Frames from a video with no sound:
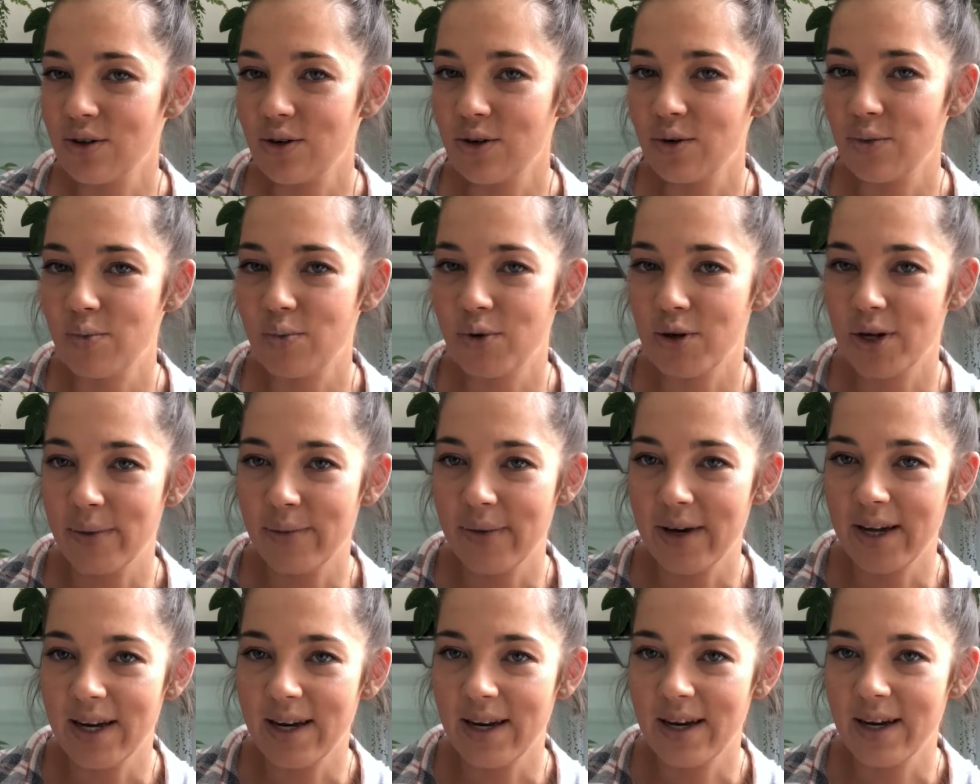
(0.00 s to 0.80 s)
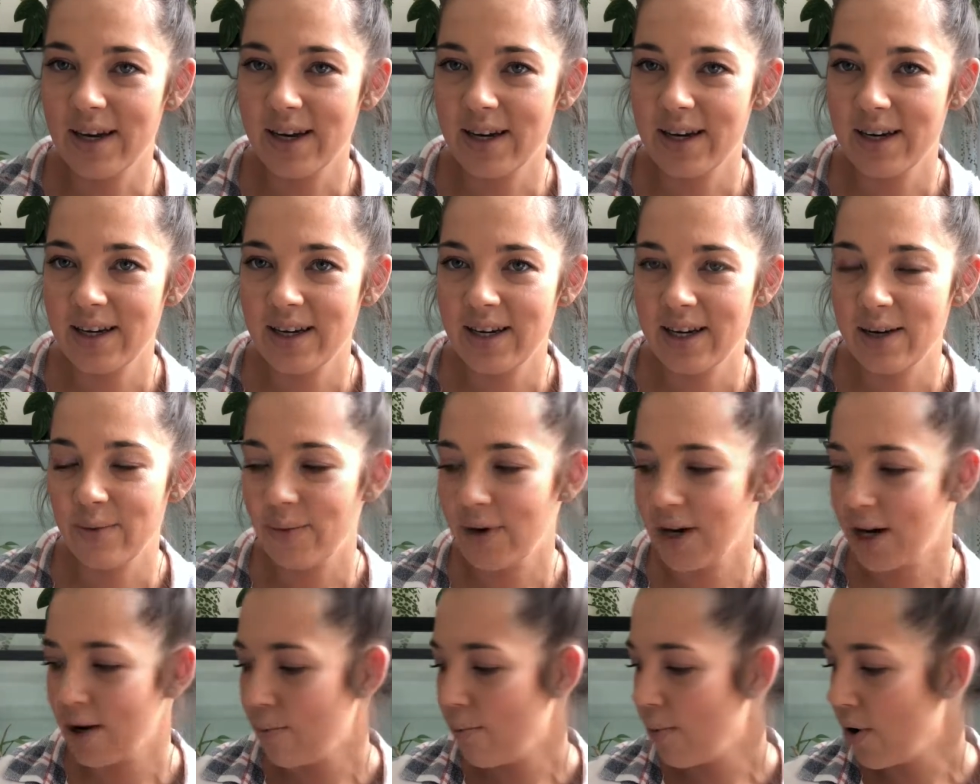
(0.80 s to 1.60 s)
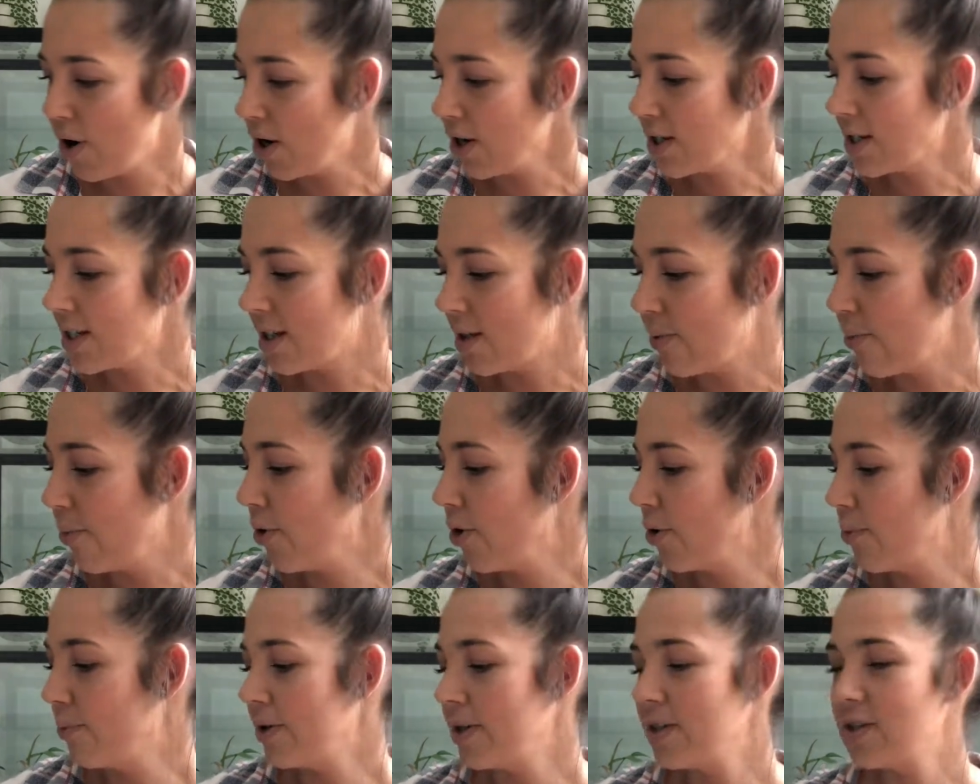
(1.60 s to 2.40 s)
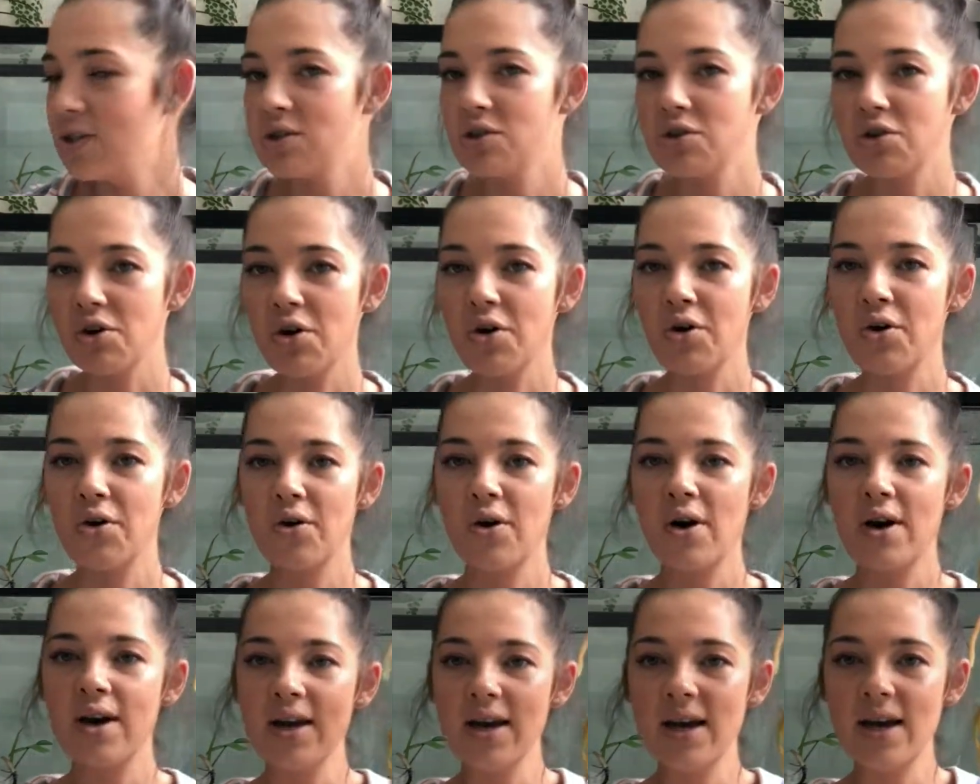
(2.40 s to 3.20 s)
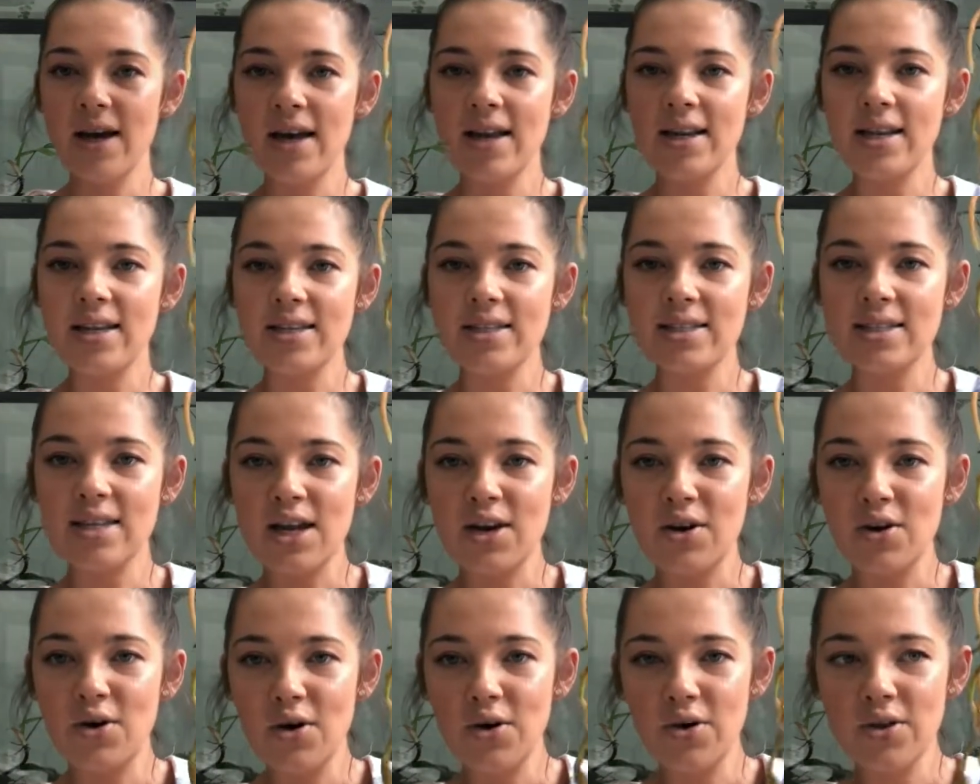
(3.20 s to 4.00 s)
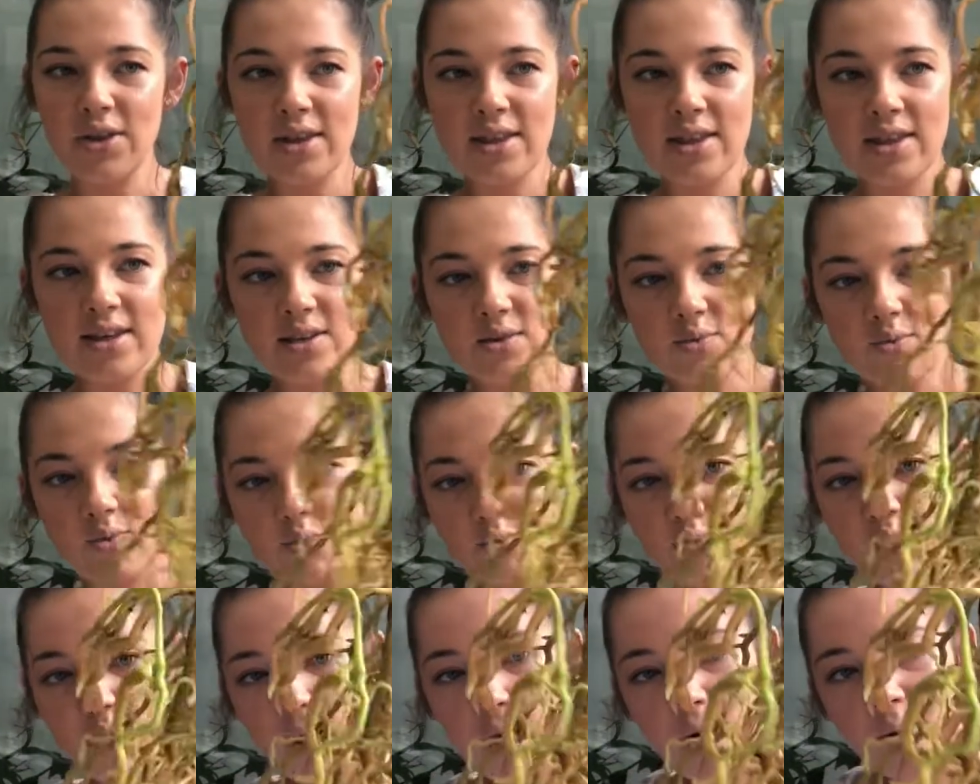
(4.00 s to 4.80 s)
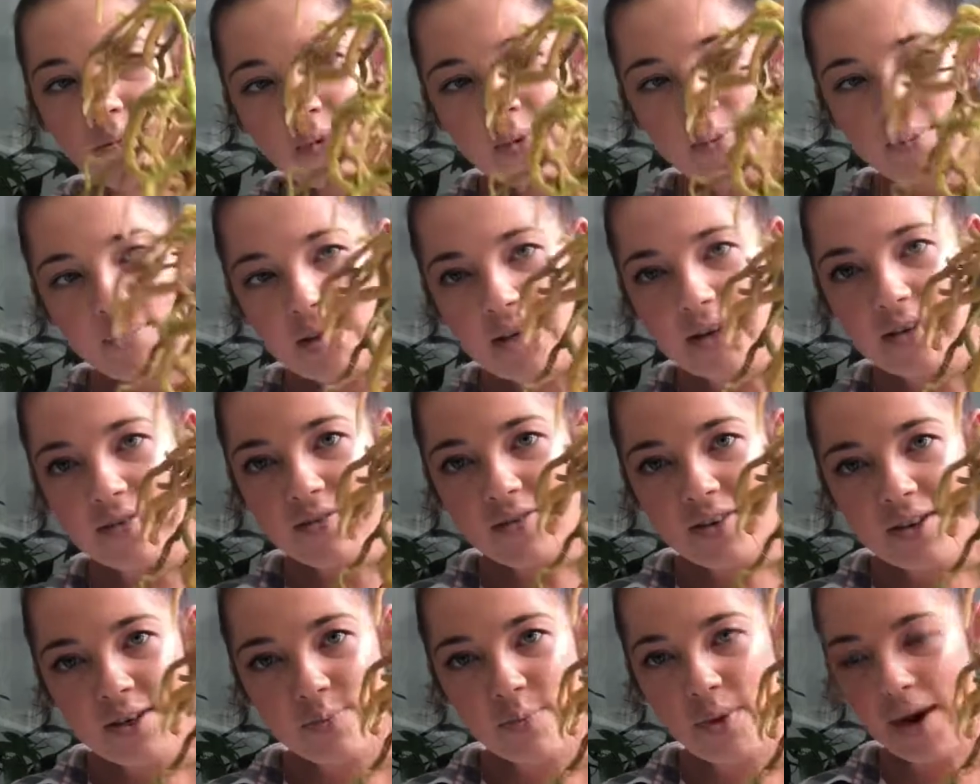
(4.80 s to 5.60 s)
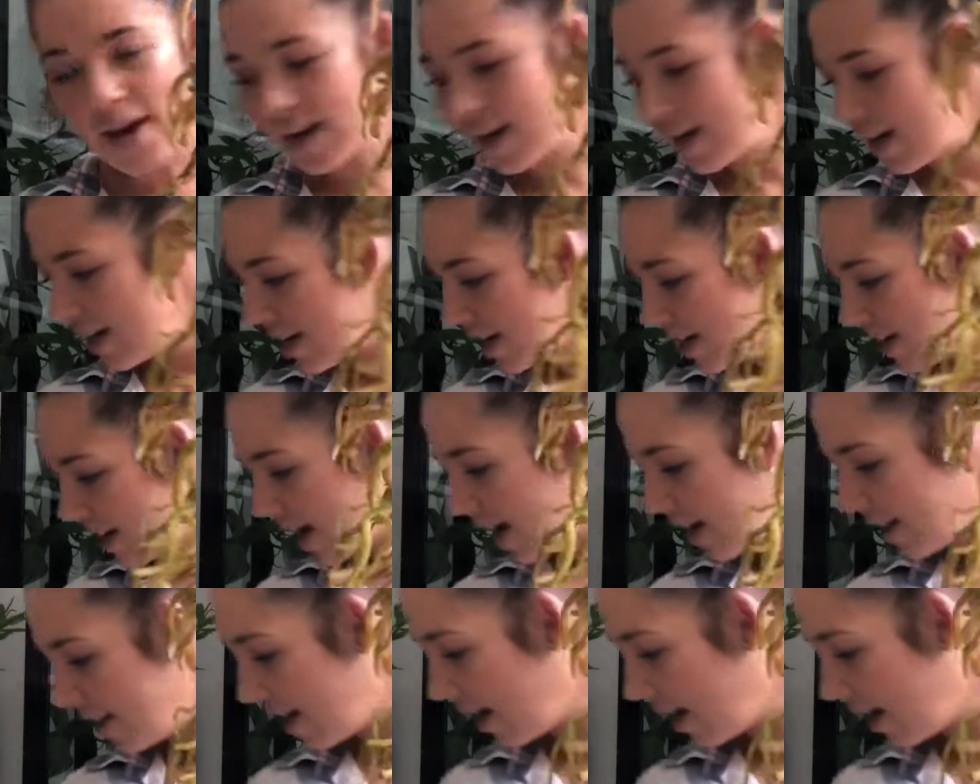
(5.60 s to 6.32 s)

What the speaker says: put him in a bigger pot at the moment. So at least I know that this will probably fit back in now that